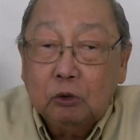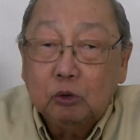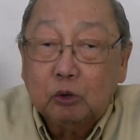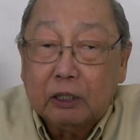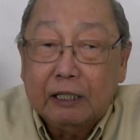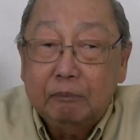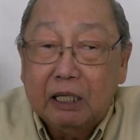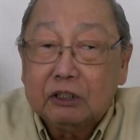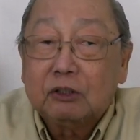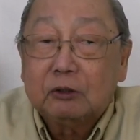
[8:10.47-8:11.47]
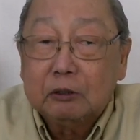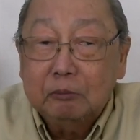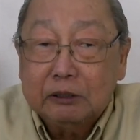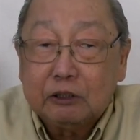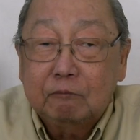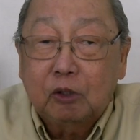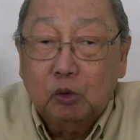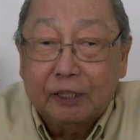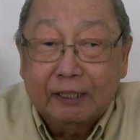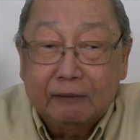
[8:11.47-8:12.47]
to drive extremist
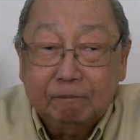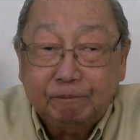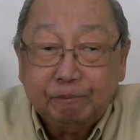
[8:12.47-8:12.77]
voting.